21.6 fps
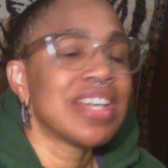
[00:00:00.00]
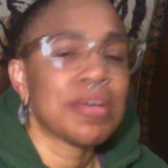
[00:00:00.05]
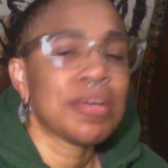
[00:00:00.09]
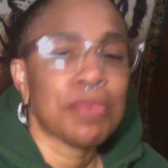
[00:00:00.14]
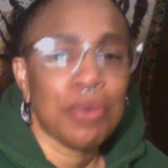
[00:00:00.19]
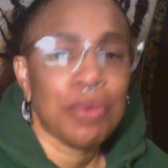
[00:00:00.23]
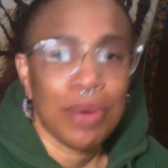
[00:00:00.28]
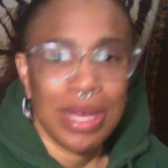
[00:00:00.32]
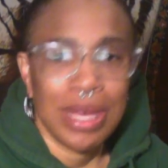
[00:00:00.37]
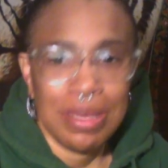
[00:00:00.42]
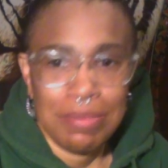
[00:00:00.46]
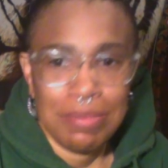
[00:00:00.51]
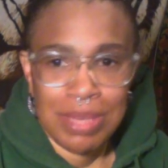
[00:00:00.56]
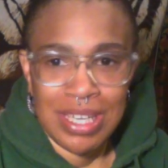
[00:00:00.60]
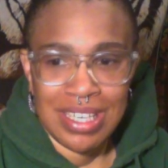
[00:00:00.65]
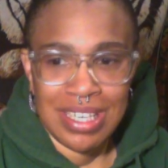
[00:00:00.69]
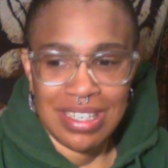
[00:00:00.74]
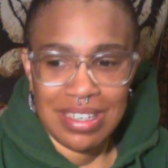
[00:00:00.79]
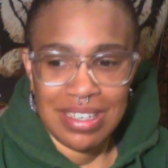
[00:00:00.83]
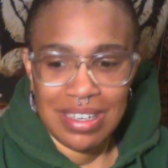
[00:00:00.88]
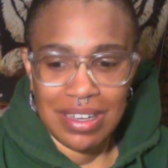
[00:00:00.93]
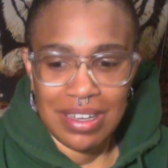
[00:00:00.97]

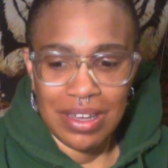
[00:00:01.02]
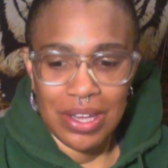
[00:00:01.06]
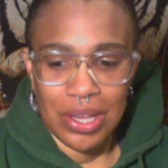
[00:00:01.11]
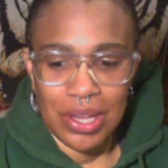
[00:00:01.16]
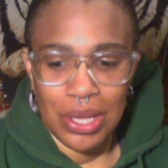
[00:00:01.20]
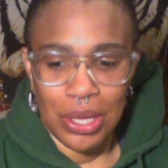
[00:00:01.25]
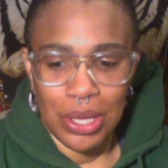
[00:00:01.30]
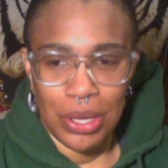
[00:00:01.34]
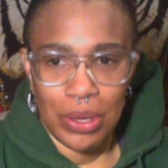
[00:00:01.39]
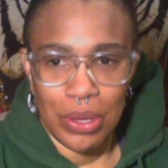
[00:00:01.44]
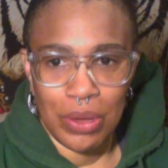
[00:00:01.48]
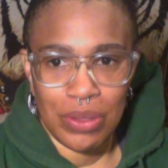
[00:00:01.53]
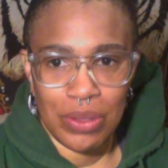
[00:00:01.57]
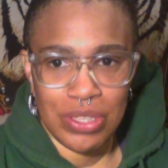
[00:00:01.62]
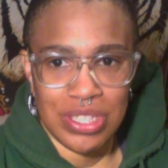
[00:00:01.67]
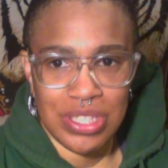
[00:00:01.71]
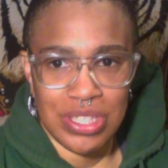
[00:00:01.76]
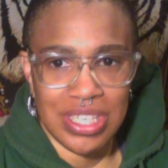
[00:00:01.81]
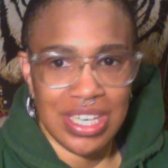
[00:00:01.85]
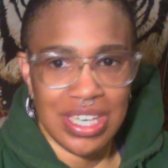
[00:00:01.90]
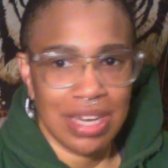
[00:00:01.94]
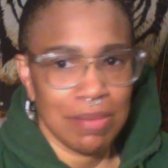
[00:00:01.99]
appointment
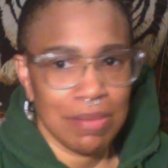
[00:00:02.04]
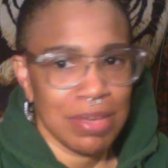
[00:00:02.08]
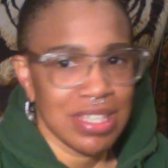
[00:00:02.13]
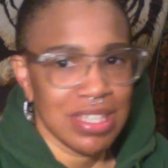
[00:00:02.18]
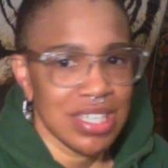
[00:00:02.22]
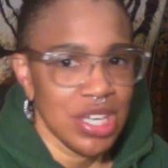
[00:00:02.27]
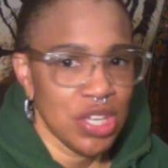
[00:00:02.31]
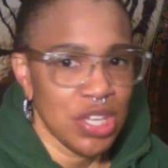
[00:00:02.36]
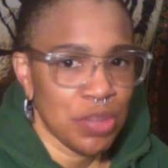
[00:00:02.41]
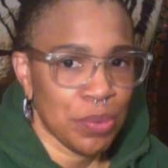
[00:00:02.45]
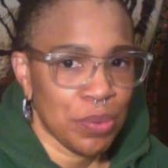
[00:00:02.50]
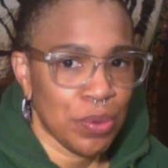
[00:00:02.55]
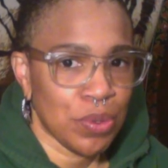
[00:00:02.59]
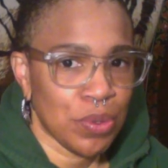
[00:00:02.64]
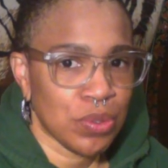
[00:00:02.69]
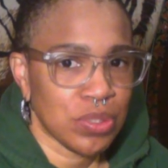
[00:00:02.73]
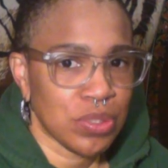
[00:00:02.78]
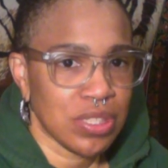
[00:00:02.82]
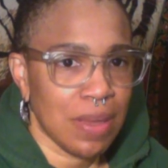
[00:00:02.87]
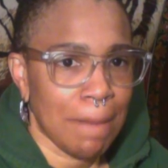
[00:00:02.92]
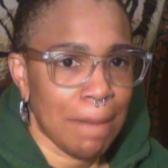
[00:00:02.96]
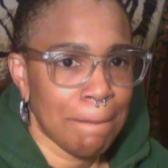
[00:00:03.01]
to get my teeth pulled
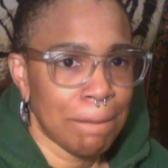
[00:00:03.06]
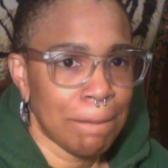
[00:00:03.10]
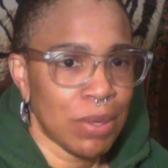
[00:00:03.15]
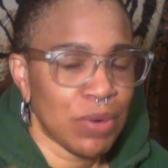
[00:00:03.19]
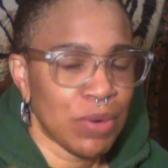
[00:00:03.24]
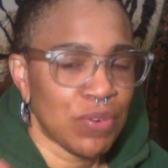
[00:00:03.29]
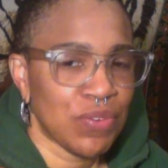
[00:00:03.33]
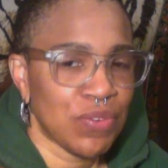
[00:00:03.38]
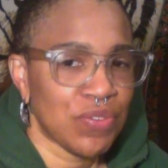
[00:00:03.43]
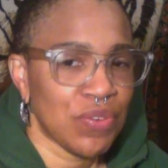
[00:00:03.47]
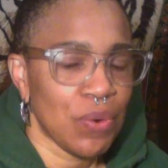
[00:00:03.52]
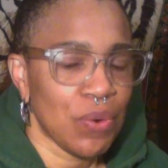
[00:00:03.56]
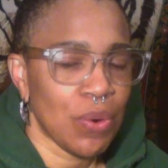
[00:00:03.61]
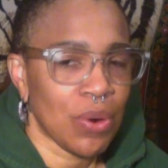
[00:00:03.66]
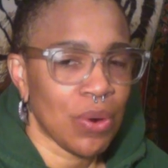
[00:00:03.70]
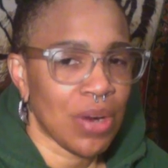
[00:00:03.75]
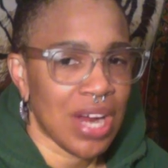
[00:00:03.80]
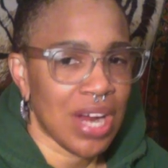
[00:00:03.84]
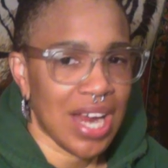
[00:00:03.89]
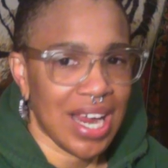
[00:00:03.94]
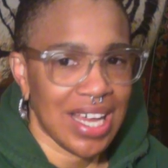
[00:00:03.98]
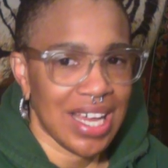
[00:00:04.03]

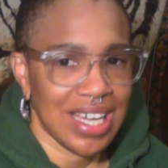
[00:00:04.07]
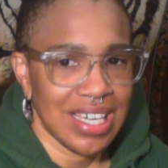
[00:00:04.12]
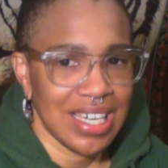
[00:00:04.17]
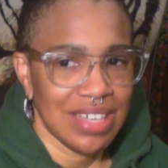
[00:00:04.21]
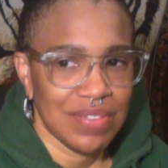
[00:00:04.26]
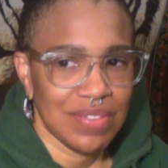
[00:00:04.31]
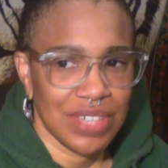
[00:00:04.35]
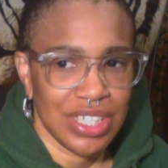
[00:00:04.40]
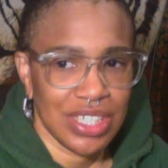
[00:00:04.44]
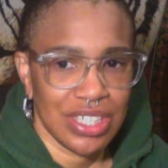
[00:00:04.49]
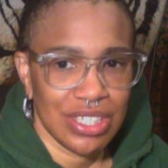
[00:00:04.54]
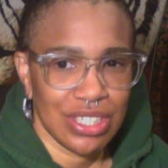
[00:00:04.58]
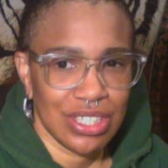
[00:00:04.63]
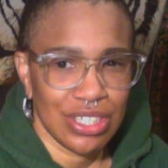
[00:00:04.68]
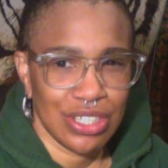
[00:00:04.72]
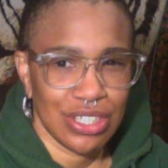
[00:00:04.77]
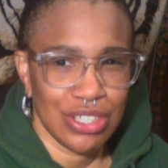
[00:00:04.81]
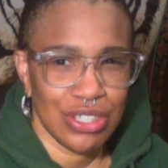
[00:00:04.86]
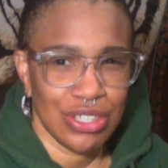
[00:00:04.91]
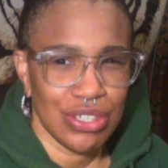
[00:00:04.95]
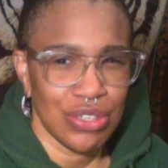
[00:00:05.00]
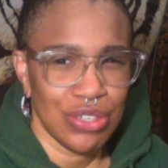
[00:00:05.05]
before I even
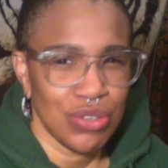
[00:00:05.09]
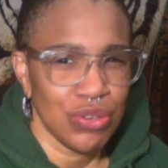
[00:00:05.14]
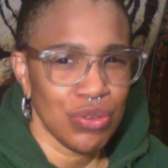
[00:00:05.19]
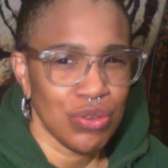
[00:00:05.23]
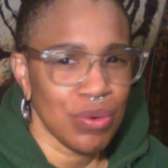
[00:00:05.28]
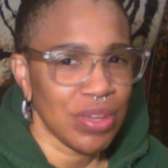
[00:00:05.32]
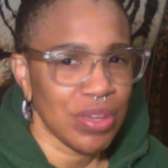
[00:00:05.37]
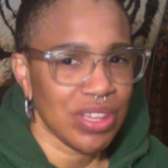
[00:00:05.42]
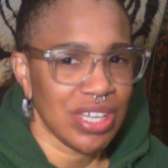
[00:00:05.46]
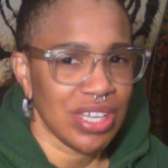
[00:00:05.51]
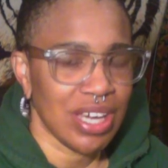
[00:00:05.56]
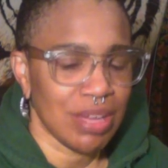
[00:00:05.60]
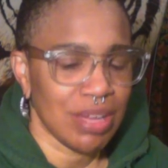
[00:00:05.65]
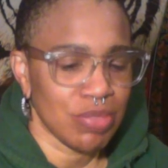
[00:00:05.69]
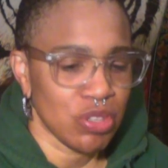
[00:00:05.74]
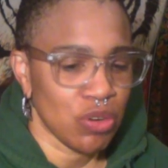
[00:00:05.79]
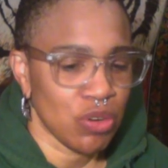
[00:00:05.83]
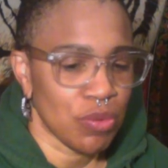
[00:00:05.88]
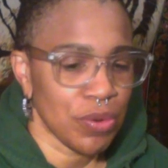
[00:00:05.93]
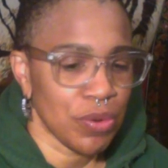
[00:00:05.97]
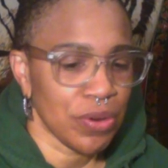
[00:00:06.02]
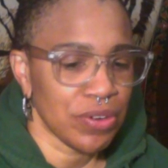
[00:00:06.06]
knew what the
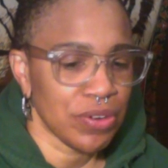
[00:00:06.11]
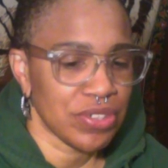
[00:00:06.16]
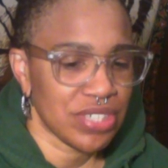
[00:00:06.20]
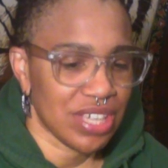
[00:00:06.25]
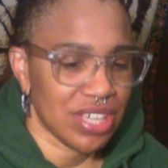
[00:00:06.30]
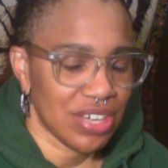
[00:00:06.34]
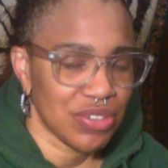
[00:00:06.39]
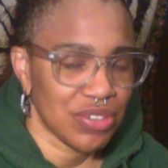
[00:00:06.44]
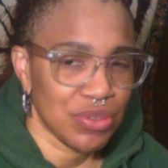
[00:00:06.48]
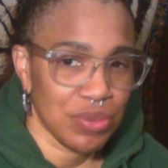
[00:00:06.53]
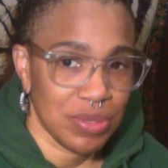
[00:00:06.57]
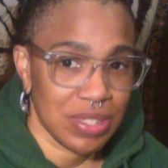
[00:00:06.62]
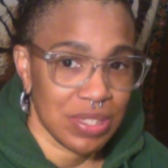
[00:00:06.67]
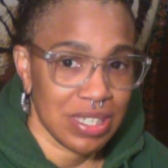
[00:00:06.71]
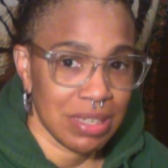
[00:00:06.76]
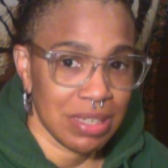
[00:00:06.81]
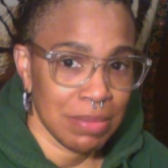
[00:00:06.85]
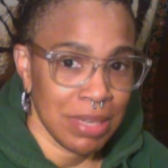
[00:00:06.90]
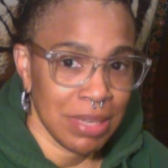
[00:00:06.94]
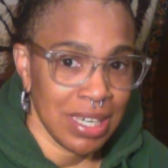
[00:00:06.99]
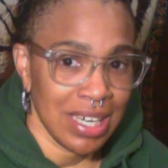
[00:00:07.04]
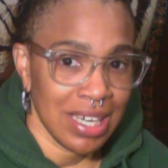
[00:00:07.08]
October schedule was
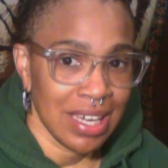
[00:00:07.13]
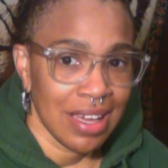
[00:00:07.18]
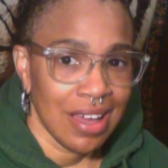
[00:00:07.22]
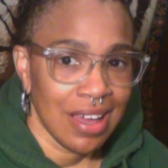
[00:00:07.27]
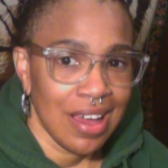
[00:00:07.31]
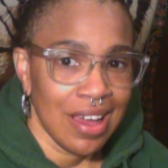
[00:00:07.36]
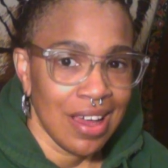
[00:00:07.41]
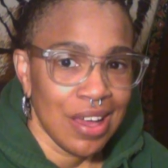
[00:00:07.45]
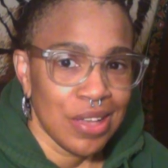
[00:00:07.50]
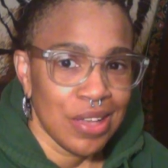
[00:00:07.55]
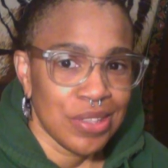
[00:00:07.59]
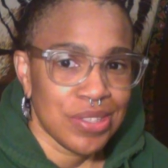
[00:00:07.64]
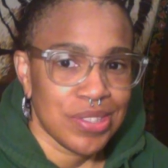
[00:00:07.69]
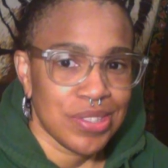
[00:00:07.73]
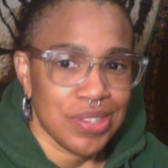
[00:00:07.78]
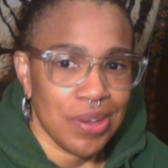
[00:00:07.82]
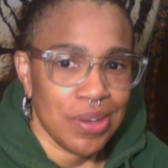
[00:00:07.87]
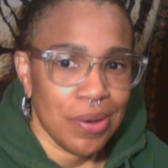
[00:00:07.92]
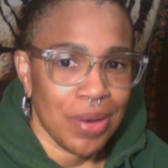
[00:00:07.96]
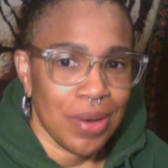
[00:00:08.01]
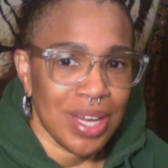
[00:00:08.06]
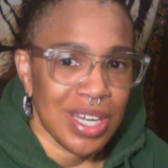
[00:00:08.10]
going to be.
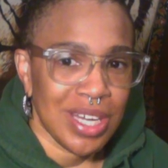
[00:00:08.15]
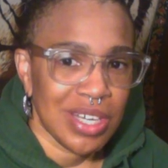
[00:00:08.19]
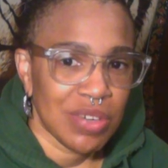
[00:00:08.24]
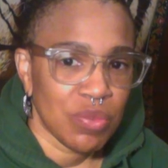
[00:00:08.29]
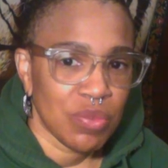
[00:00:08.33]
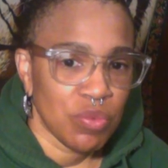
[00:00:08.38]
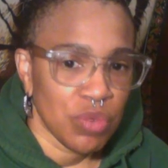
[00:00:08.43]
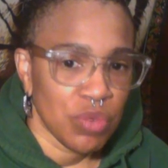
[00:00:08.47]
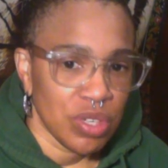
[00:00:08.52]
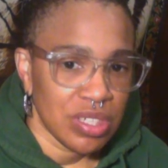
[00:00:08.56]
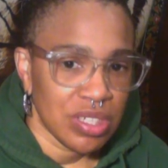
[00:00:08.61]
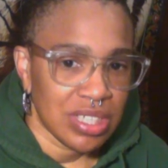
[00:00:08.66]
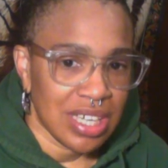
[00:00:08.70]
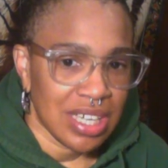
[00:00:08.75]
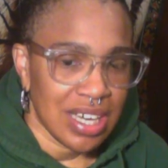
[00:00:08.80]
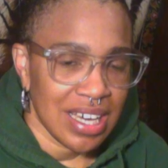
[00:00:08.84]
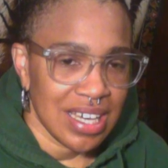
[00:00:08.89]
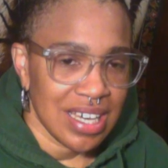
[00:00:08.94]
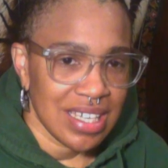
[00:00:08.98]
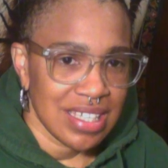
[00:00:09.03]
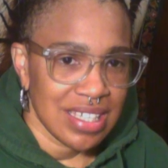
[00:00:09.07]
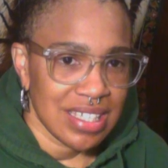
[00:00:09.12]
So I didn't
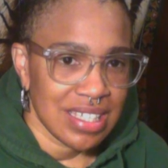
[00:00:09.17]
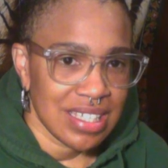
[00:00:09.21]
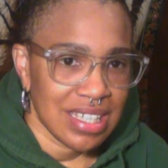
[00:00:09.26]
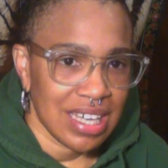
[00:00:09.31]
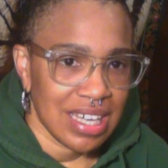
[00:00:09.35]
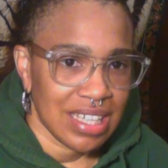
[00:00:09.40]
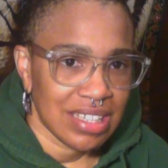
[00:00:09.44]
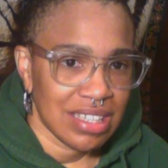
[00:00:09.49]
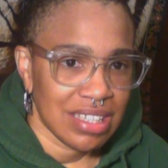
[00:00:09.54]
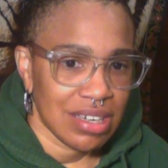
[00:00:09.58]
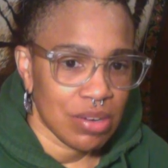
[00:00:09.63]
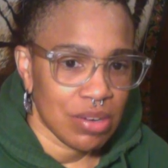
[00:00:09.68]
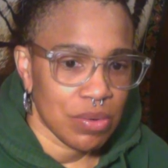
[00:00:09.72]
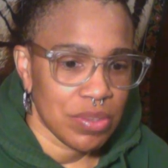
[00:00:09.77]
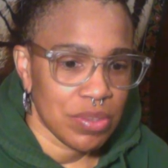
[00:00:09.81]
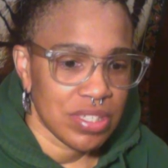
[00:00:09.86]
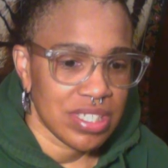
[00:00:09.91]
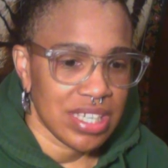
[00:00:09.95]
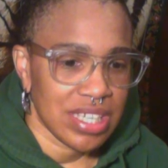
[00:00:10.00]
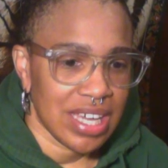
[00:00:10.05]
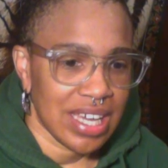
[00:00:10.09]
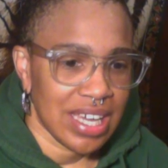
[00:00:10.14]
realize that there
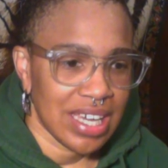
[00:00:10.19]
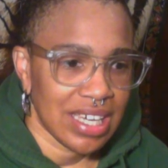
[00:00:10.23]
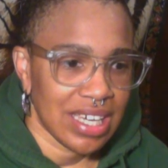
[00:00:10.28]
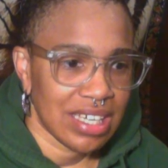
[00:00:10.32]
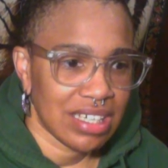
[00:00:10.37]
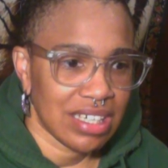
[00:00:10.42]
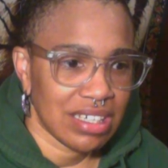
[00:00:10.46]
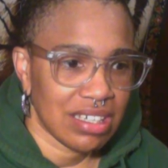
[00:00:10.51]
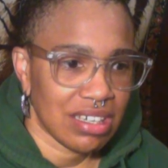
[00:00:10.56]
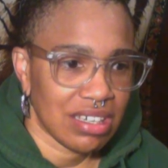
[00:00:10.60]
was like